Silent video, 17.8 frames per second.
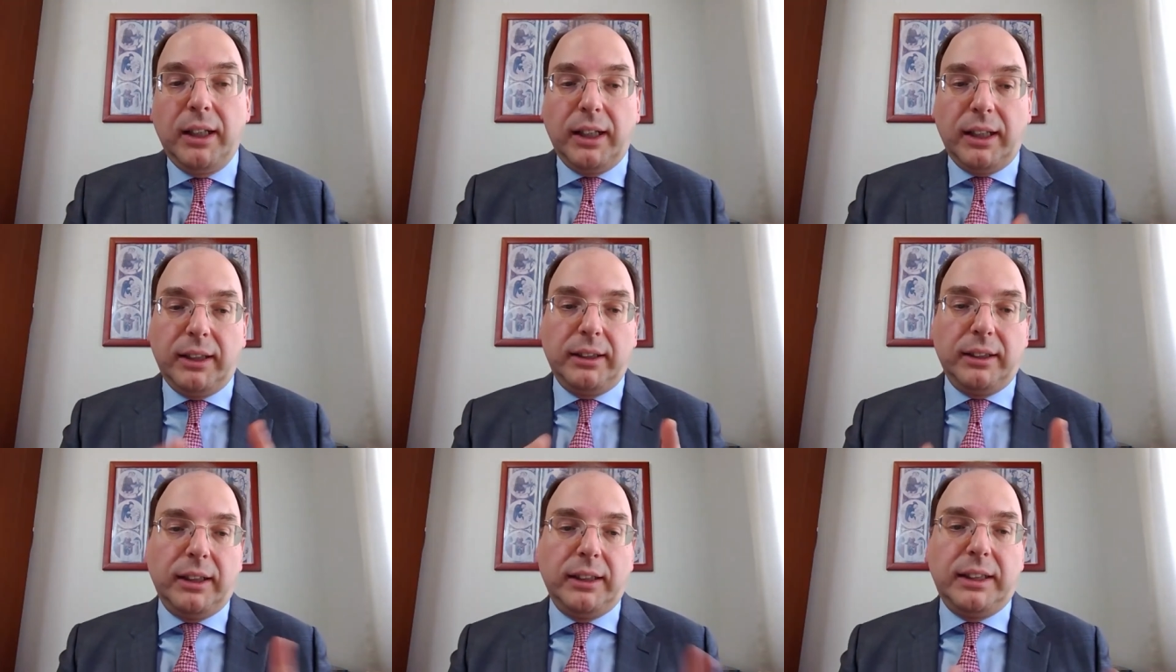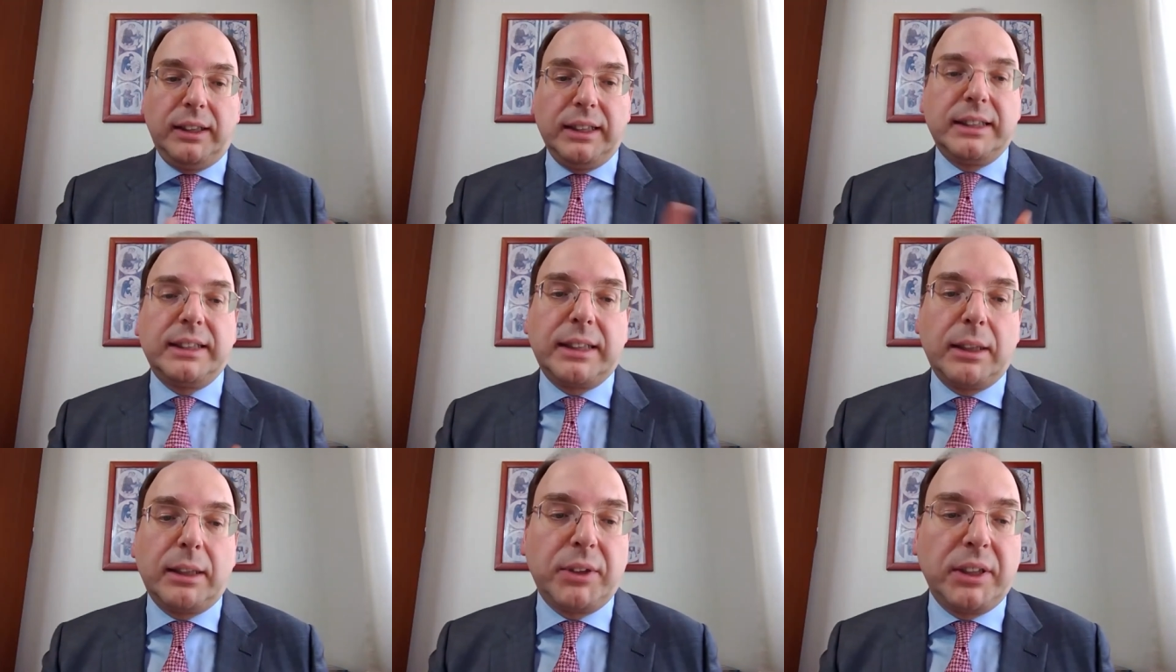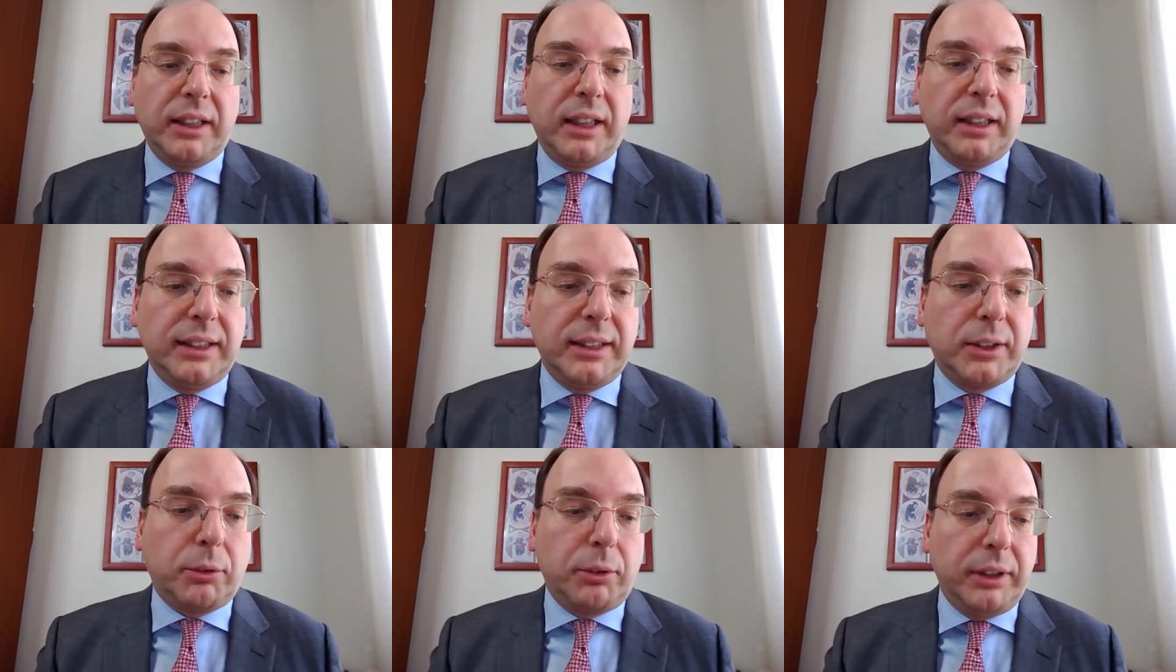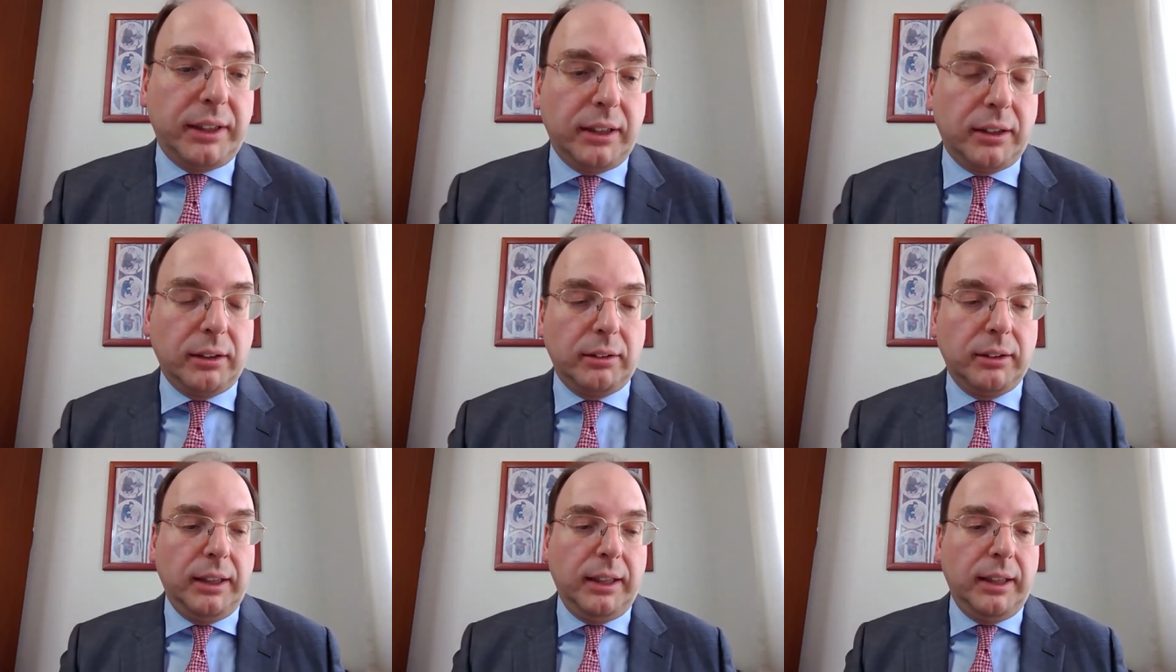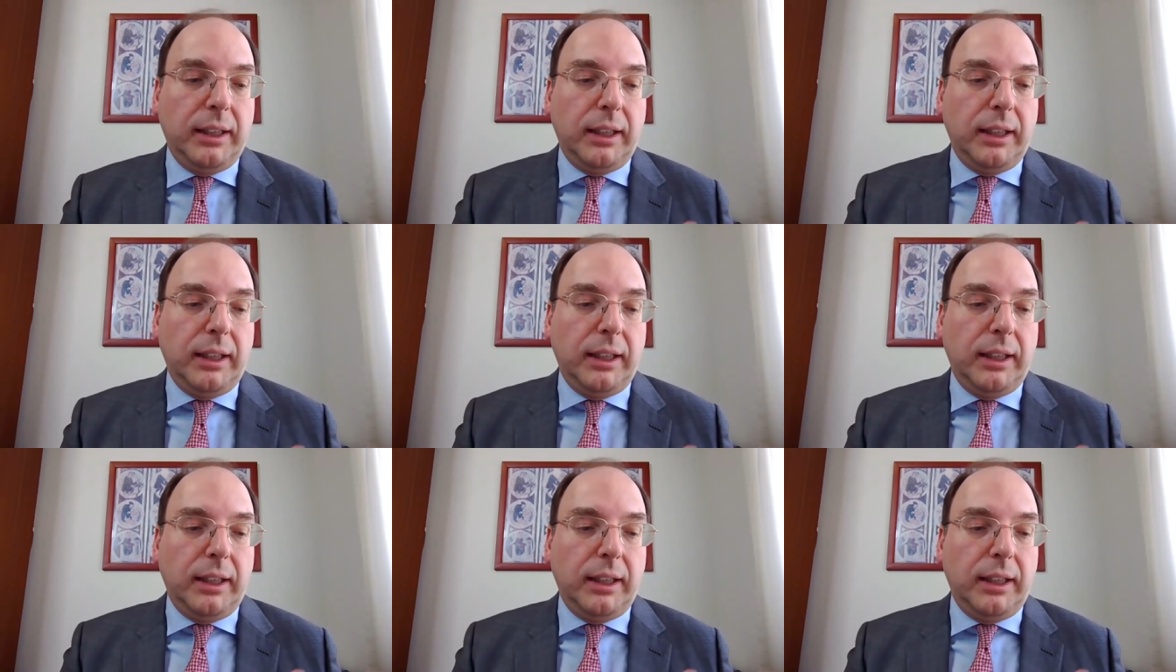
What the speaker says: And this is something that is critical.